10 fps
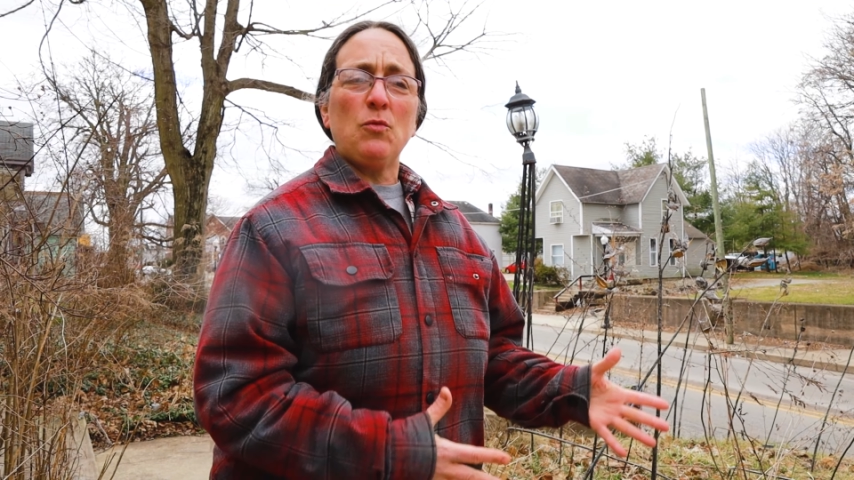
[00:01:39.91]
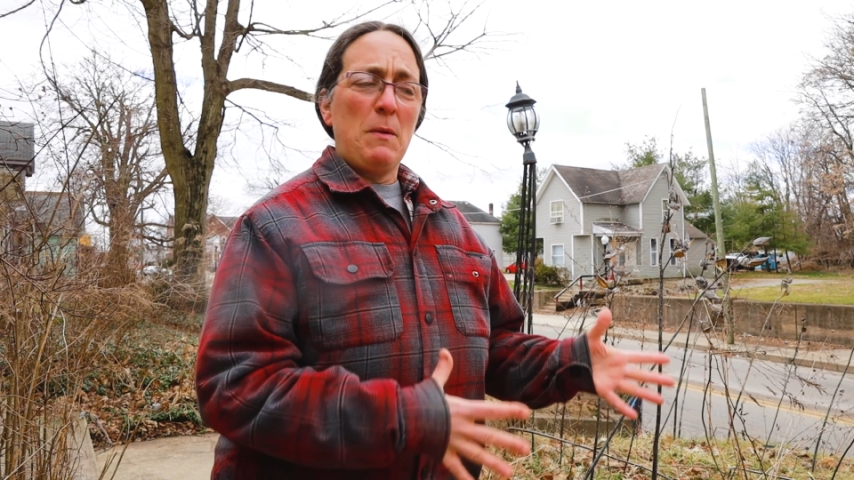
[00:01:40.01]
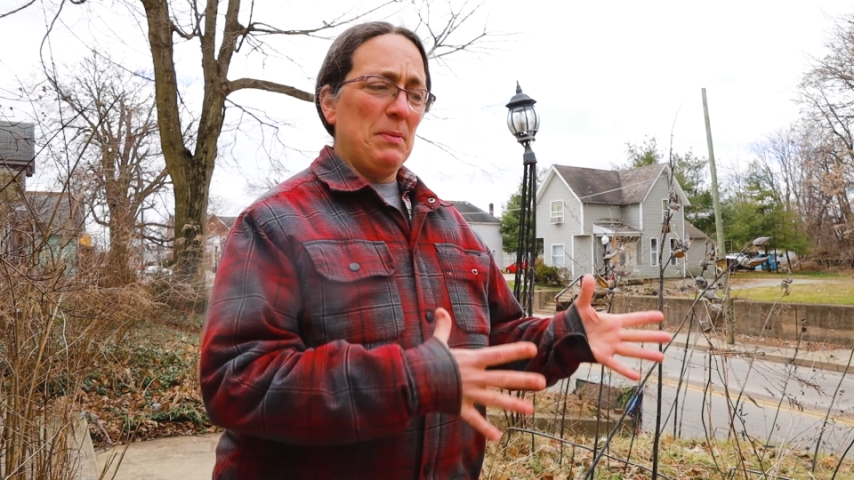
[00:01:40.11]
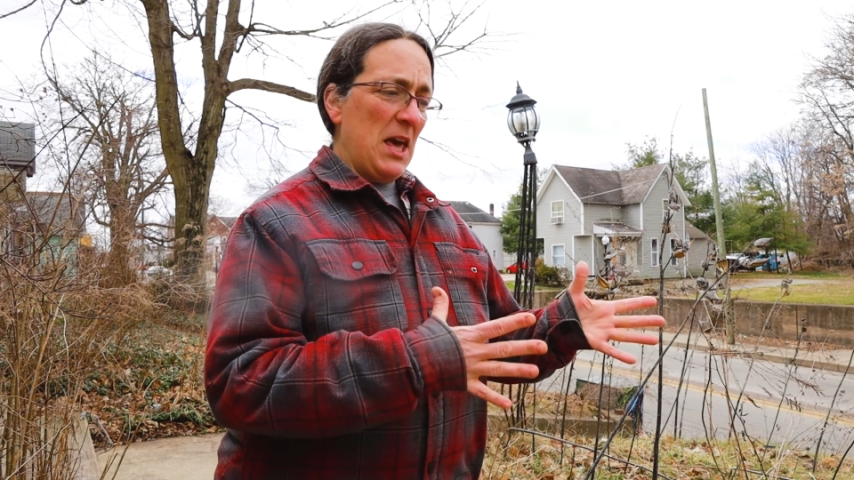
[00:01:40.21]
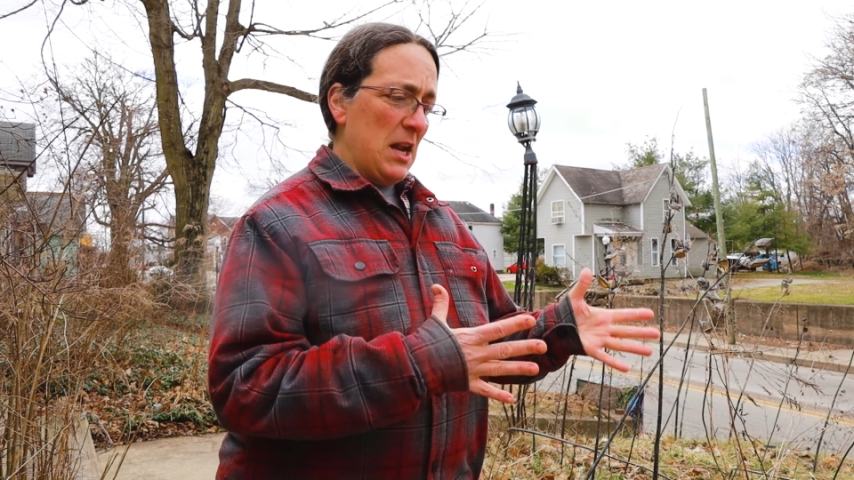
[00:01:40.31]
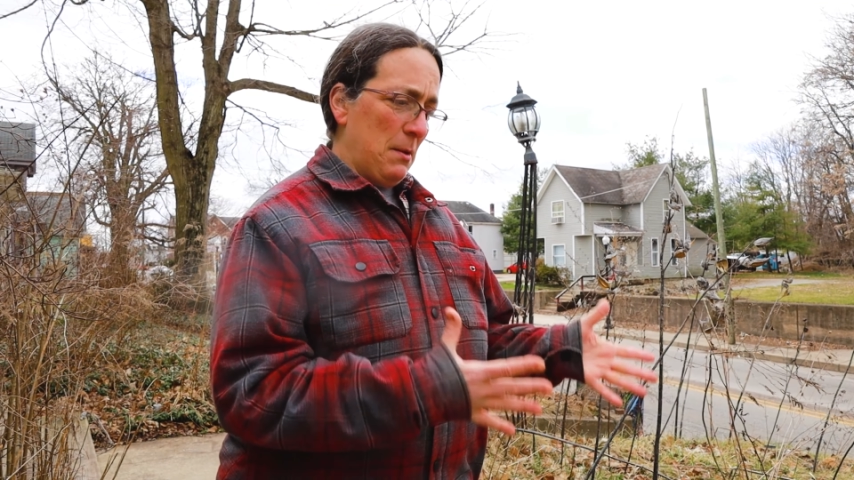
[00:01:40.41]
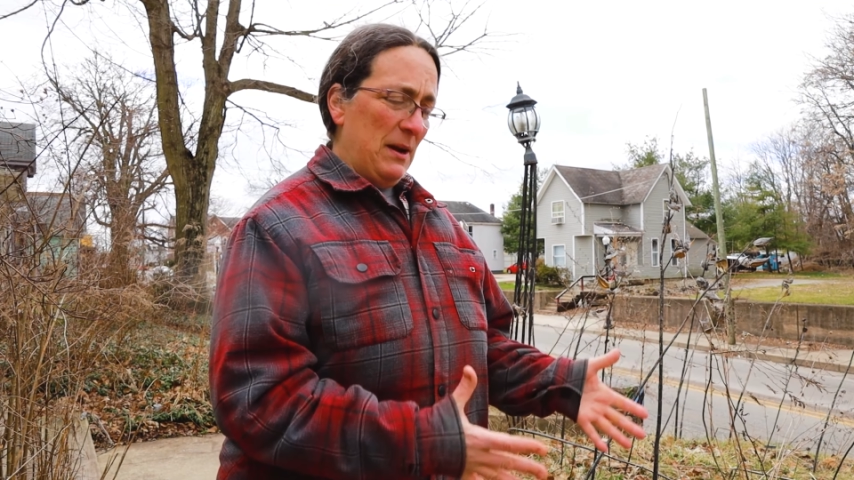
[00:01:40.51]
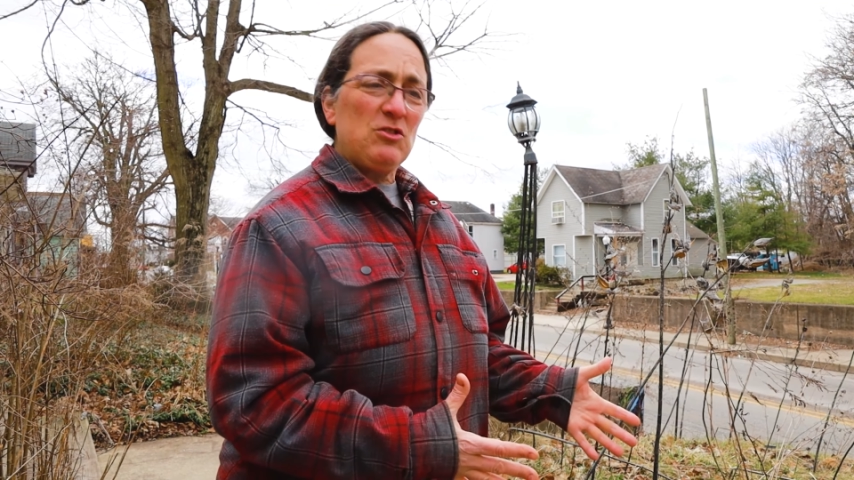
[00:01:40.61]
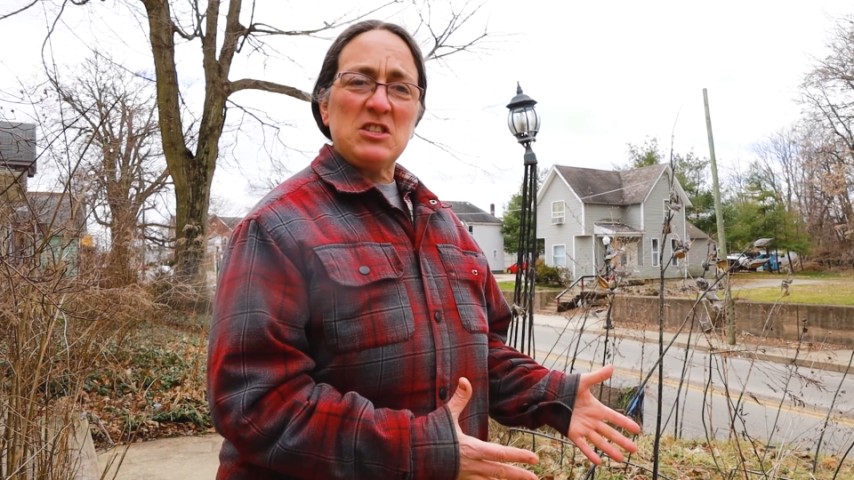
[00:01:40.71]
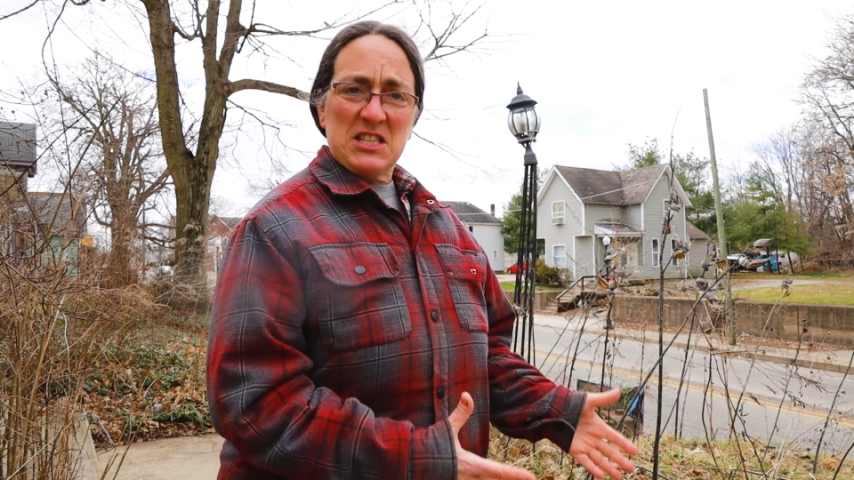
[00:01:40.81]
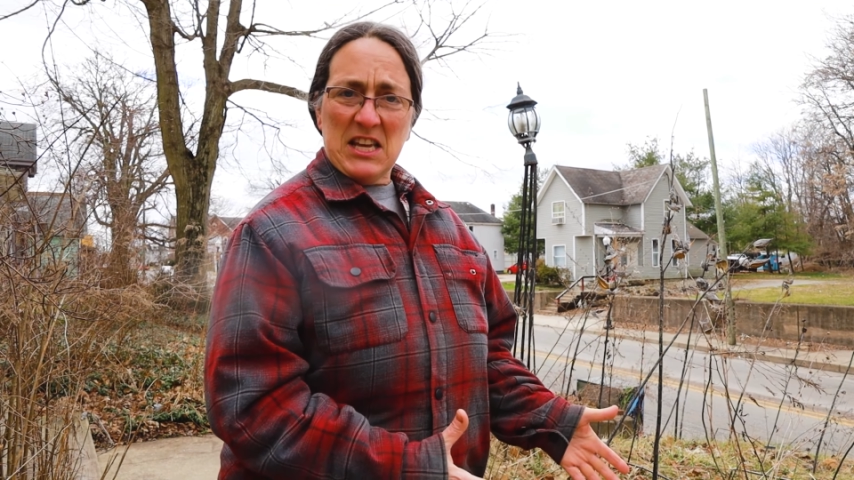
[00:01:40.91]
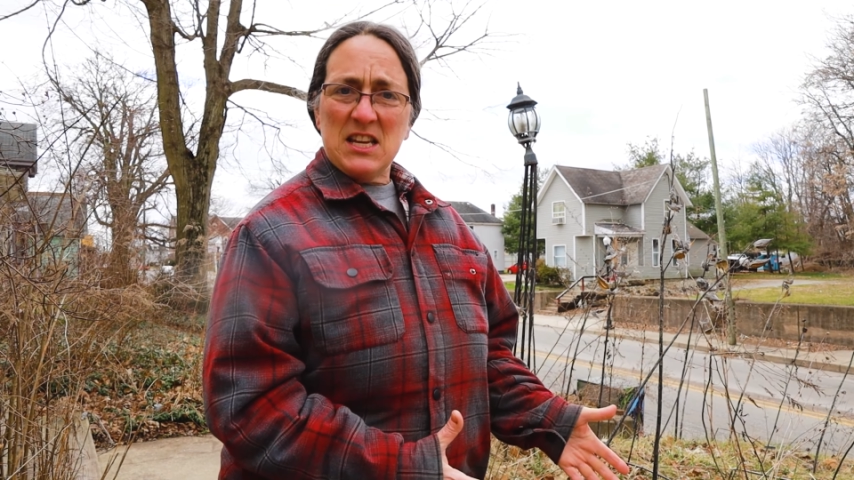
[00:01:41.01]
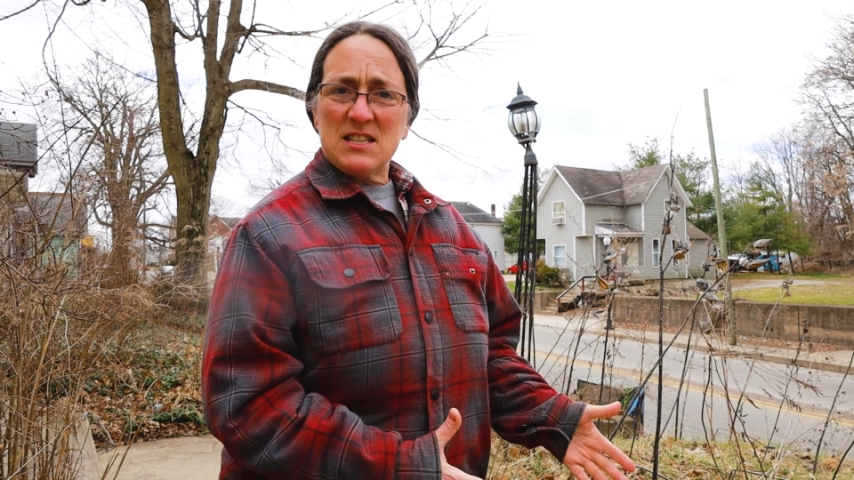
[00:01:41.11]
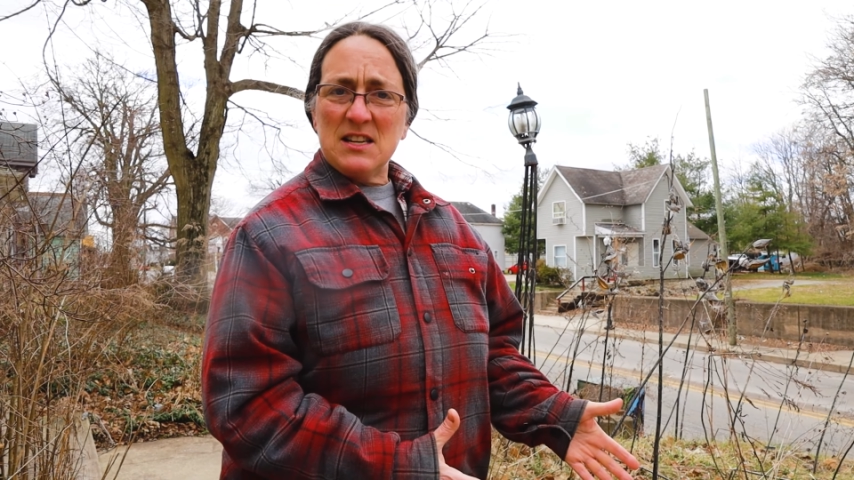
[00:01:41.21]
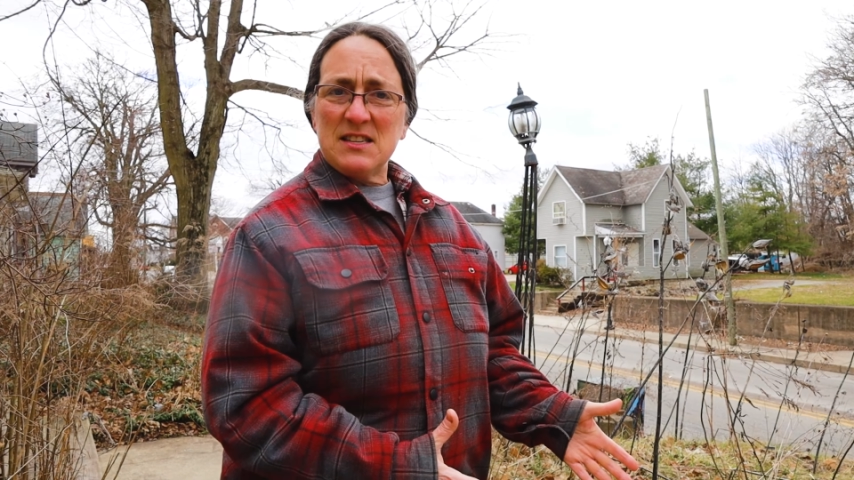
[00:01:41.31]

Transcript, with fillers: We planted a bunch of seeds on